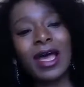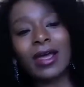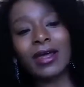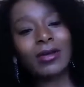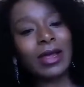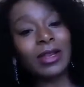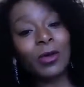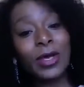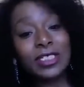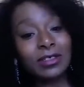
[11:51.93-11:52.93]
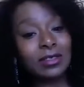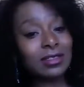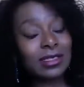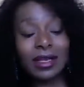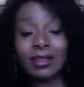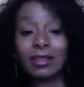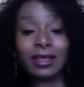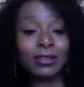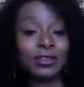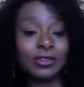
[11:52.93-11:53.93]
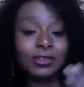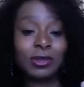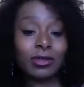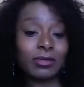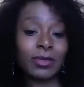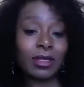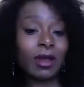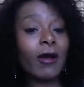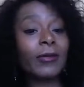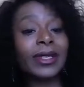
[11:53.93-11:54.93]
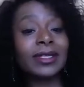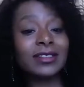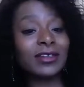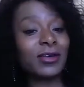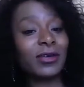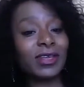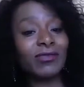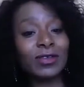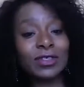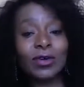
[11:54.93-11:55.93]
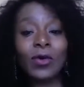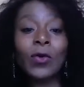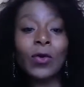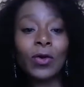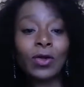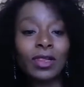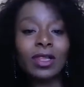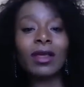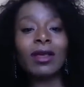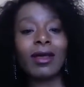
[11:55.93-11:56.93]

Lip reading: Any questions, anything, just drop them in the comments. Give us a call.